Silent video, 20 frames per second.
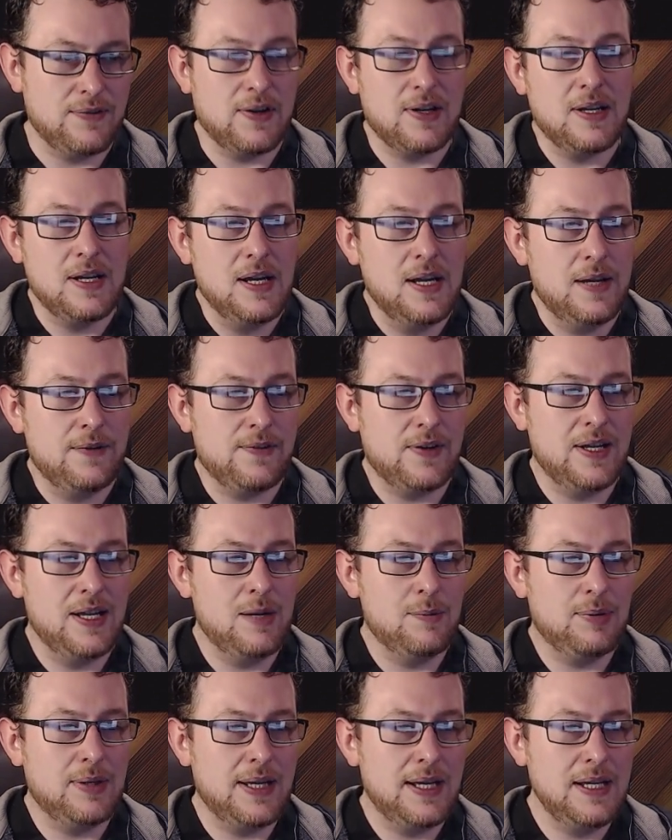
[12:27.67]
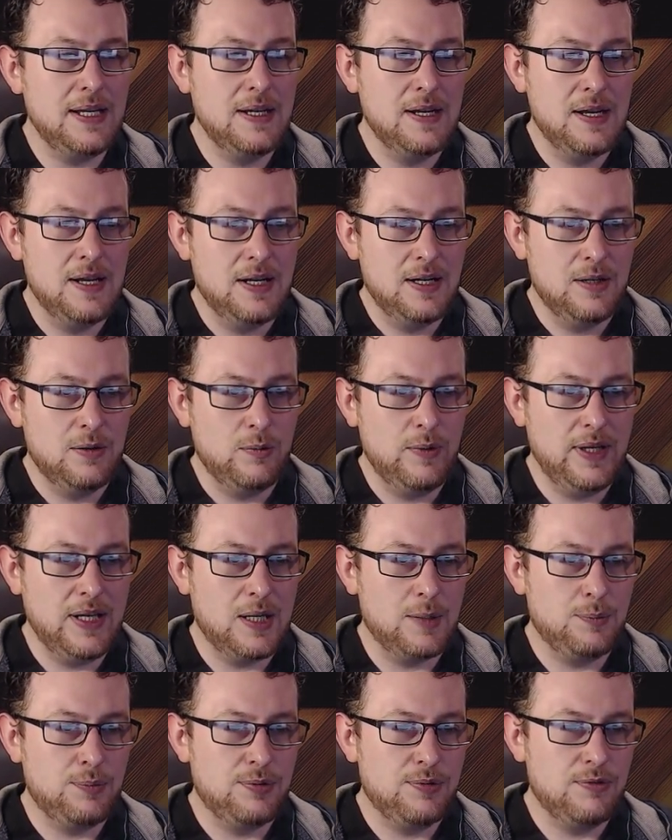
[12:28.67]
If I hit play, we get
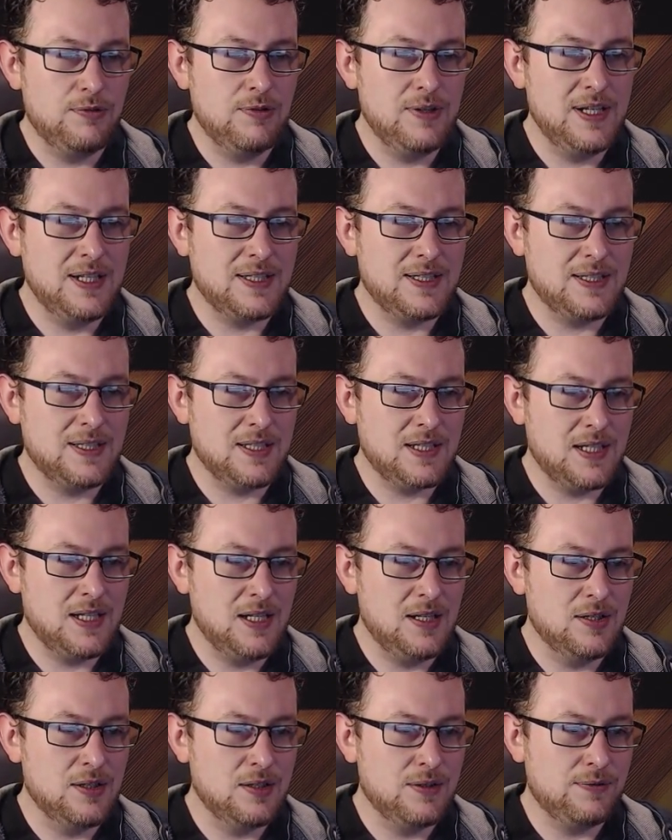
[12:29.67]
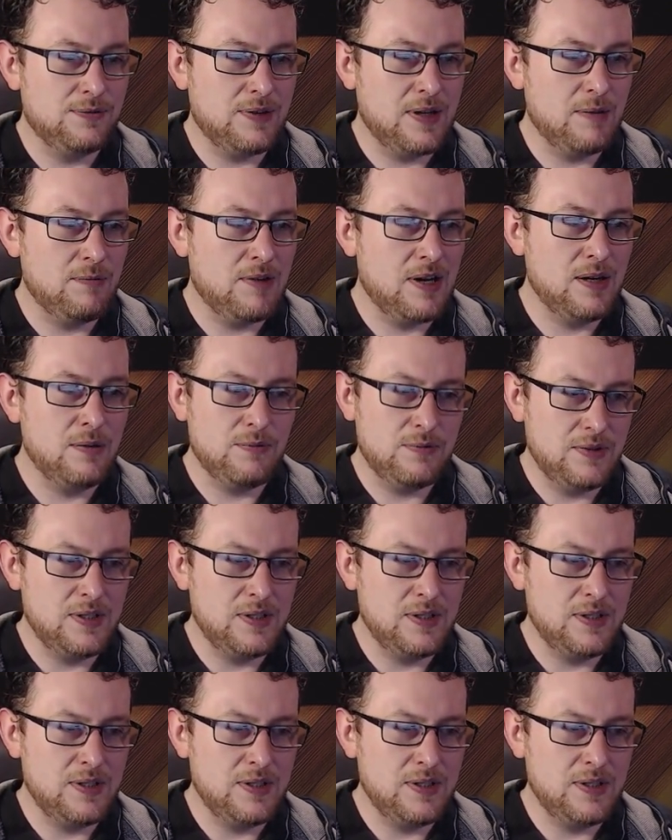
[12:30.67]
a pretty good frame rate.